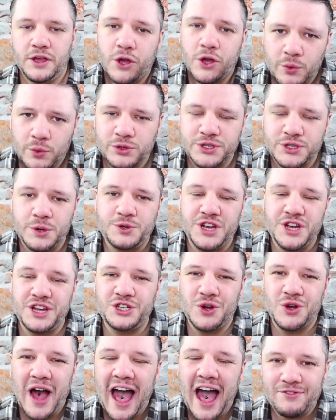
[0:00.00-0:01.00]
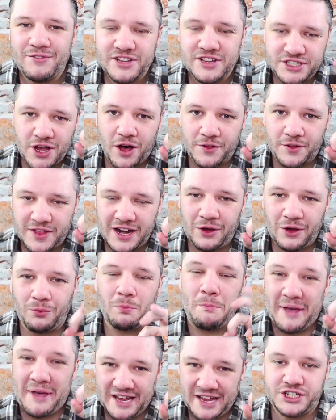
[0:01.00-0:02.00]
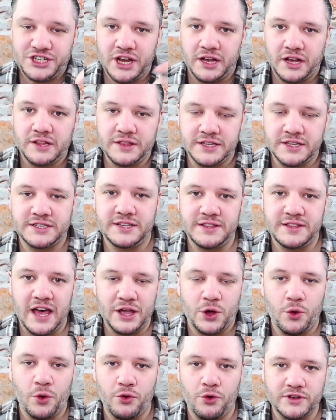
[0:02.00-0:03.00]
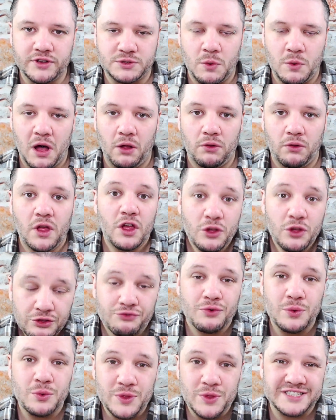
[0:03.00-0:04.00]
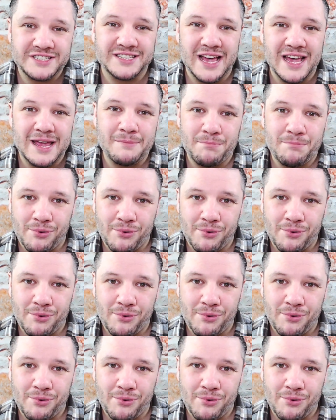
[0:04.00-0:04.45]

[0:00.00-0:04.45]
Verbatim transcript: You can also change your avatar, the little picture that's in that corner as well, through the same